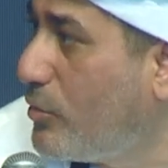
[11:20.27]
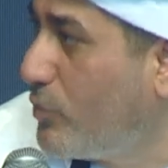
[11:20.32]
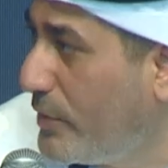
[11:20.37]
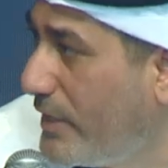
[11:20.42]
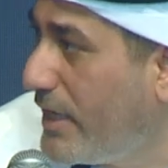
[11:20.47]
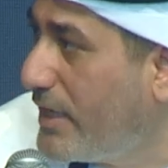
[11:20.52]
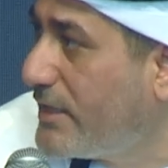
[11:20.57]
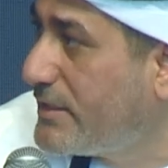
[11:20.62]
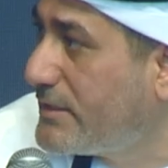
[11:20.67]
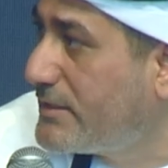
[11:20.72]

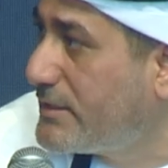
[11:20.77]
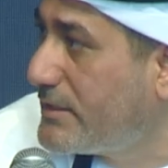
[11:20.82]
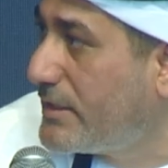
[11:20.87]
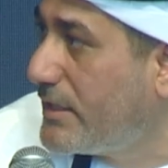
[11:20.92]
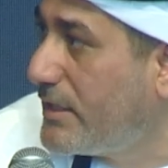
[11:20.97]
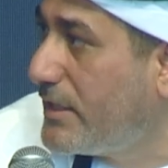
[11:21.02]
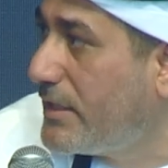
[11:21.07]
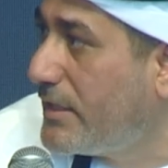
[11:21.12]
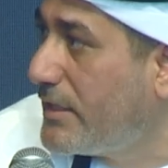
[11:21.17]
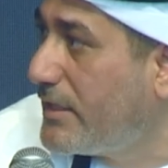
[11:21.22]
We
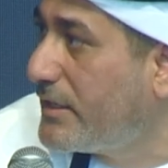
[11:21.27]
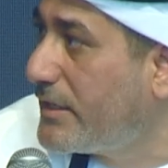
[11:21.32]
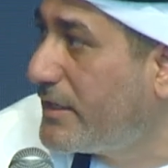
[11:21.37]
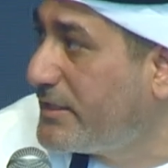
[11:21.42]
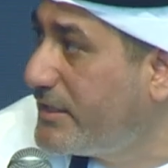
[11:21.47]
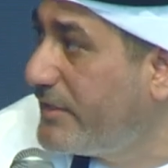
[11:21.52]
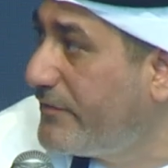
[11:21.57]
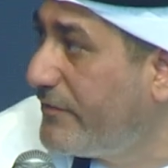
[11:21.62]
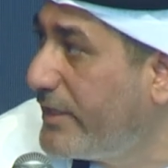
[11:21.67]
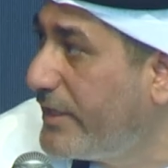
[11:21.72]
as
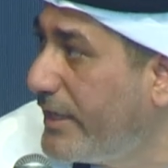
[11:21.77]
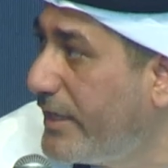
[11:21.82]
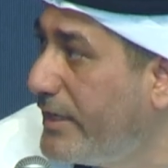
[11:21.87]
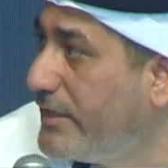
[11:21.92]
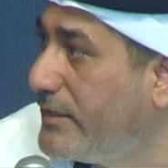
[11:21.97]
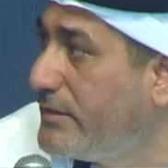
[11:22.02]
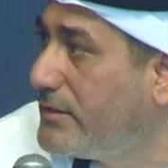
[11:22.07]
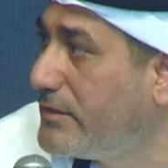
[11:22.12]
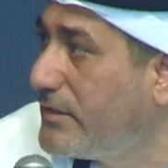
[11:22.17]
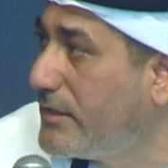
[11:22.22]
receiving
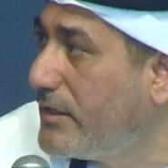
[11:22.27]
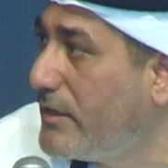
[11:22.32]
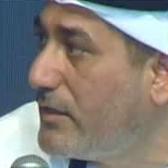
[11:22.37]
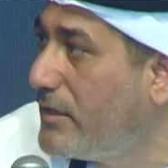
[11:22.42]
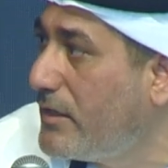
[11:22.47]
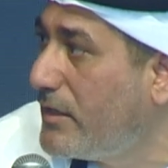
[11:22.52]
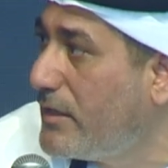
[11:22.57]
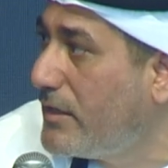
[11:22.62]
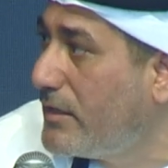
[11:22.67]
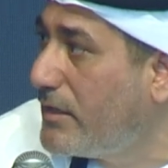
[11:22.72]
end,
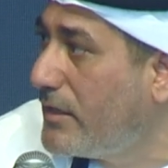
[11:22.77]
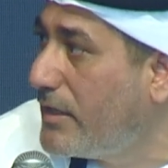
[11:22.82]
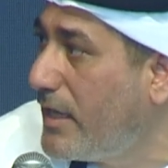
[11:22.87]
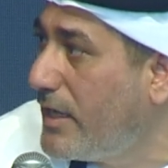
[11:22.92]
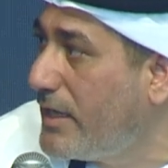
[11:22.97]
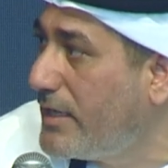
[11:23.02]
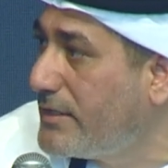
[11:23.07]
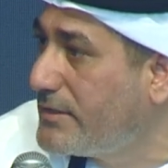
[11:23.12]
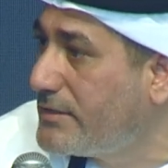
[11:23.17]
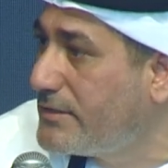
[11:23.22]

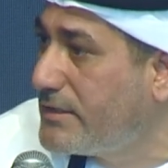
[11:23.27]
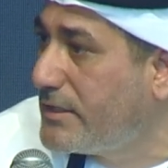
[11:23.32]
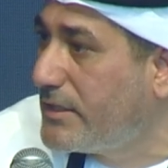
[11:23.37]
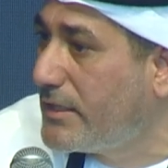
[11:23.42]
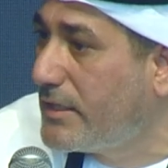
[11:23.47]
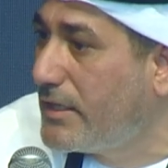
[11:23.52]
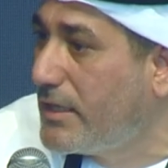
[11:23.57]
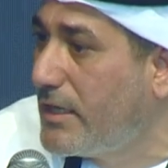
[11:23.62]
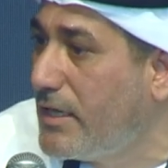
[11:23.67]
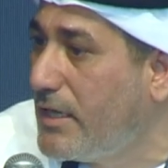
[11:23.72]
as
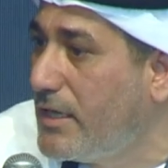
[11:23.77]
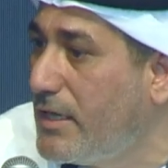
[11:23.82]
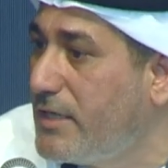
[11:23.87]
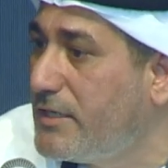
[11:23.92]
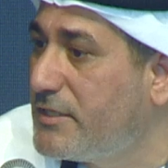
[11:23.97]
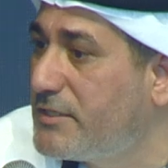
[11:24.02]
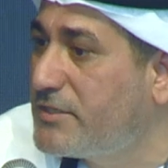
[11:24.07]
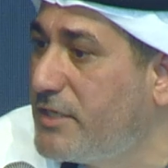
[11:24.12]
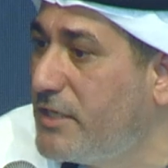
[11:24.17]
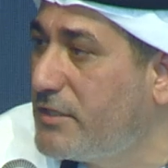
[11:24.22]

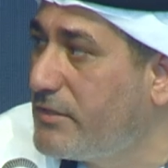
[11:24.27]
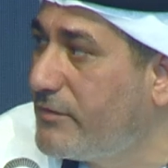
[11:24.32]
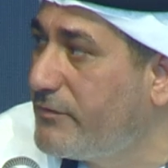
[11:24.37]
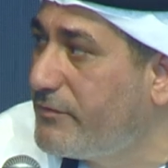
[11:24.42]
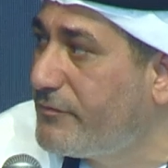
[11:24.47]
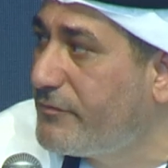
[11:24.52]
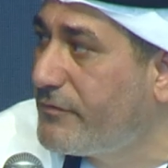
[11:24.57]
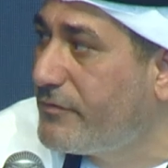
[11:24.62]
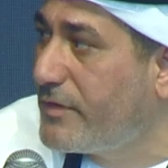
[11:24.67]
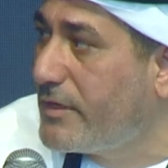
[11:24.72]
a state
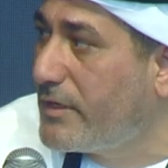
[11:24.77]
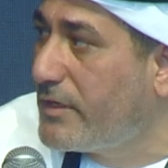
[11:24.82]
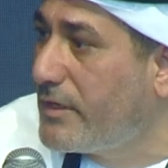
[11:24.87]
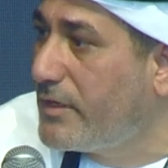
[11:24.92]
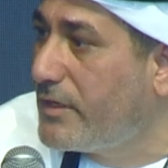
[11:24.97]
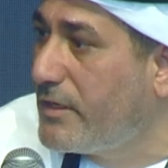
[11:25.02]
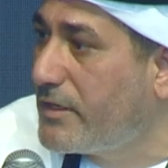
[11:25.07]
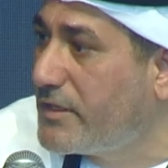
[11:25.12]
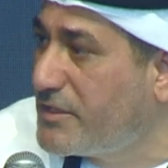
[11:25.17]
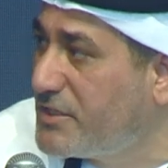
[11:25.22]
of
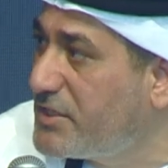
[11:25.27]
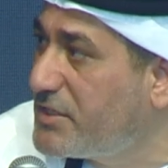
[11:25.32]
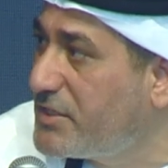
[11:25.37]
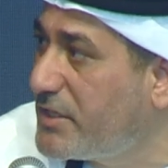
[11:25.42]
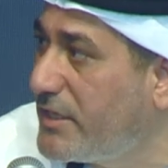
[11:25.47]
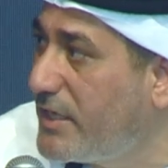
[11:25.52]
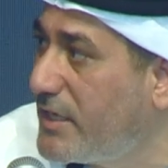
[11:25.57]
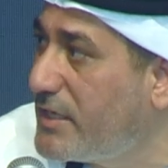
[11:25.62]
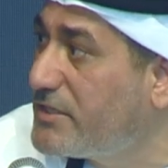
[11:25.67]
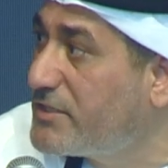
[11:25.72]

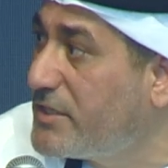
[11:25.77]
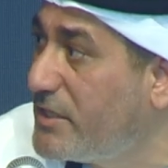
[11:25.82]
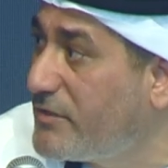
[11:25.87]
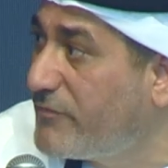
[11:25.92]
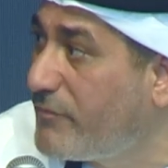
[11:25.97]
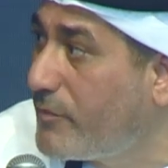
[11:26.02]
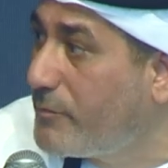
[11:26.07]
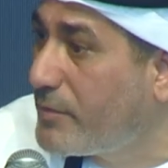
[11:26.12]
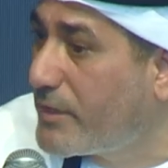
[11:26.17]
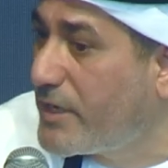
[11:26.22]
registry and a state
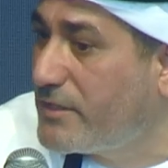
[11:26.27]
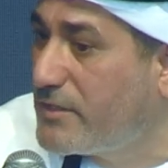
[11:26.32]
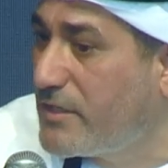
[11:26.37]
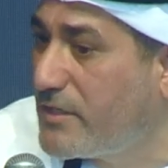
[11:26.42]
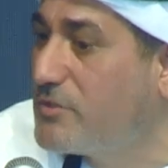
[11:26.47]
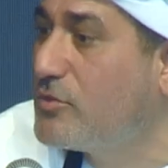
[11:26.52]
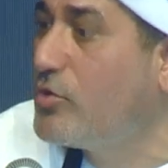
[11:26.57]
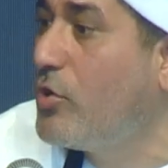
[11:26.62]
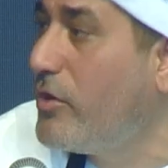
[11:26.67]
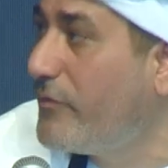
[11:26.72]
of
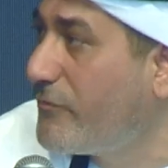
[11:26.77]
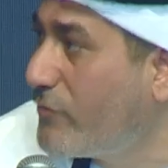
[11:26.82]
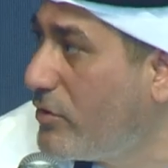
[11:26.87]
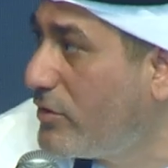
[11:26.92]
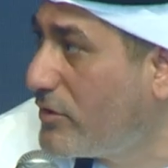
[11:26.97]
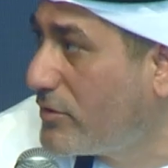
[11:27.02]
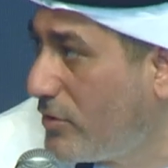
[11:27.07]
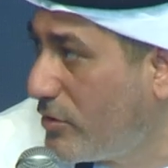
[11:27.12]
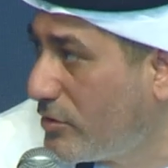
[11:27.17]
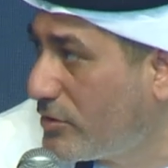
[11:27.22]
operators, of
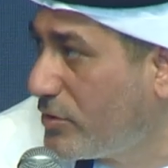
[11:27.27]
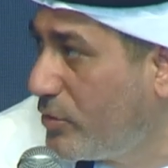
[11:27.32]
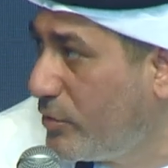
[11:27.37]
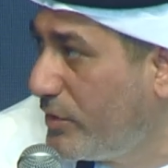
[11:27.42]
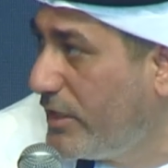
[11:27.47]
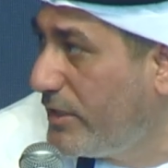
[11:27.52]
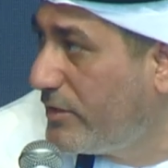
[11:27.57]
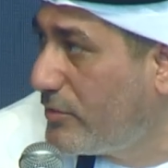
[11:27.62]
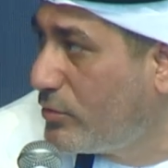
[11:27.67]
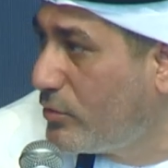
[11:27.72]
course, also
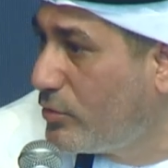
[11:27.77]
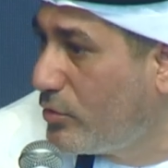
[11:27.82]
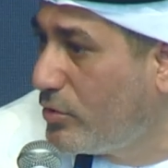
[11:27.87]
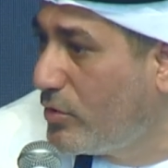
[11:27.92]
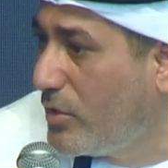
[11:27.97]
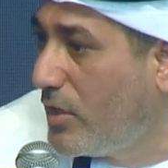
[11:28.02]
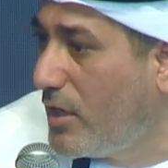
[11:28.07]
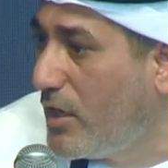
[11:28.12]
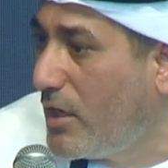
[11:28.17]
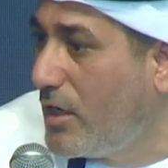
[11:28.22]
we need to
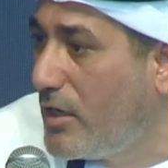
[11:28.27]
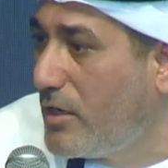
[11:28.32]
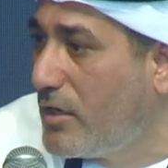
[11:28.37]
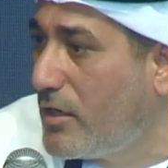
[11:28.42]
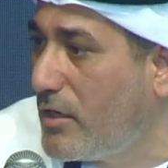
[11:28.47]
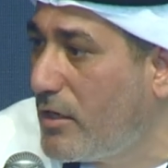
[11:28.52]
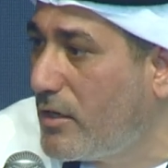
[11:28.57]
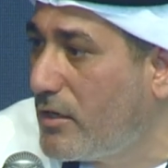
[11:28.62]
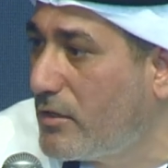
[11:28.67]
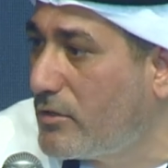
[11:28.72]

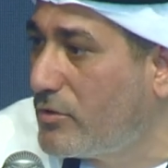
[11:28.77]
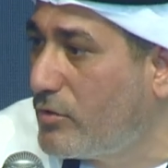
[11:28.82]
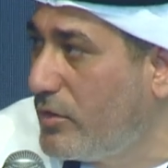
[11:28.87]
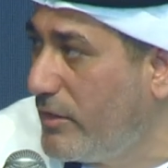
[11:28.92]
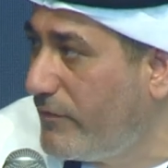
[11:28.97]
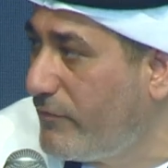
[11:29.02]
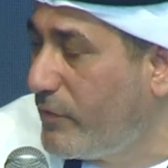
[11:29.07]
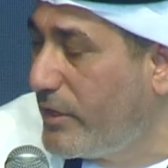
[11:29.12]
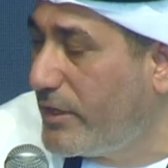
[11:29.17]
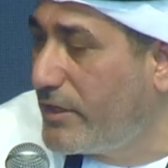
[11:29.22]

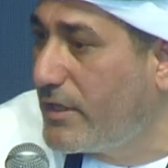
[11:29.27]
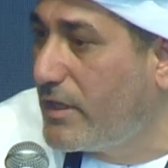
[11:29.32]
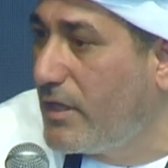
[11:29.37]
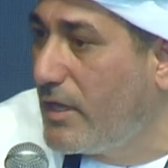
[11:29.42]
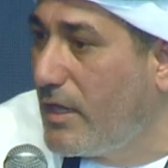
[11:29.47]
live with.